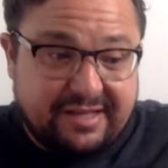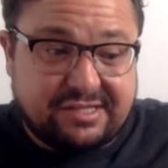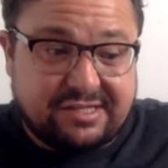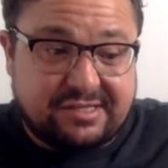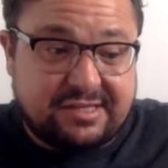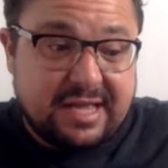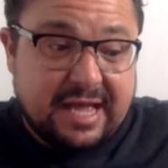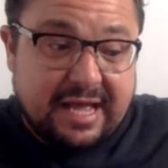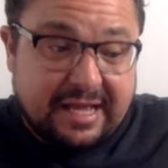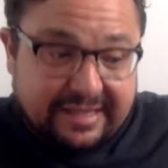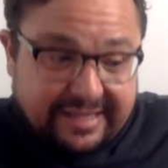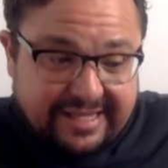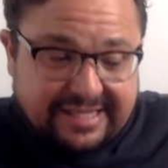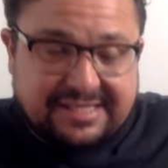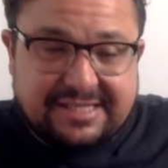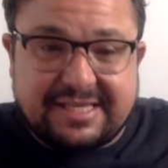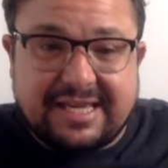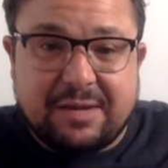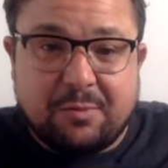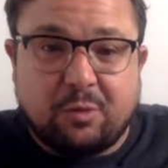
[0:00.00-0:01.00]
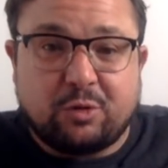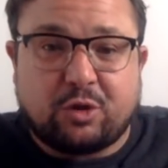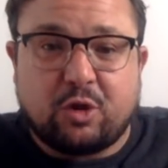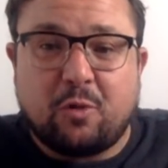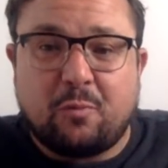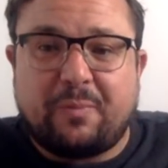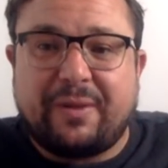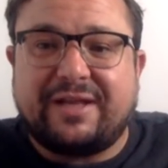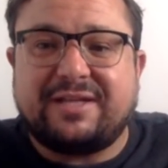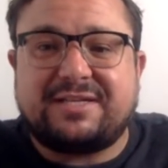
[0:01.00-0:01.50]
This team
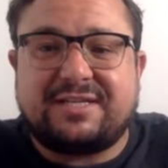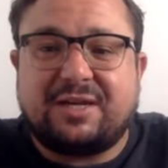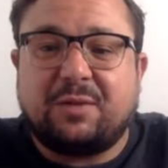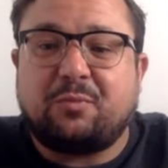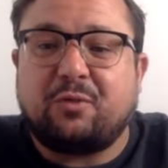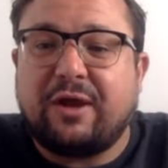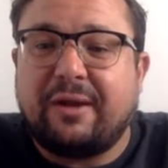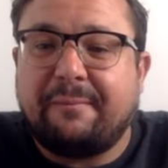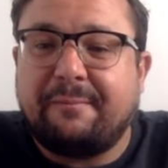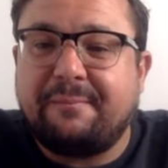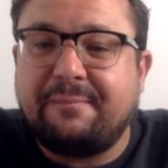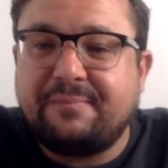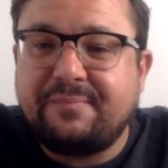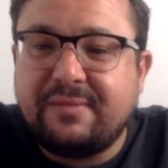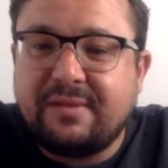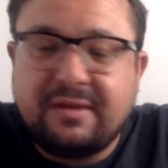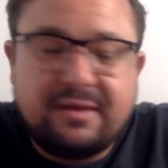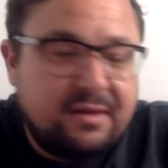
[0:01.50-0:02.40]
would do bits in a Prem.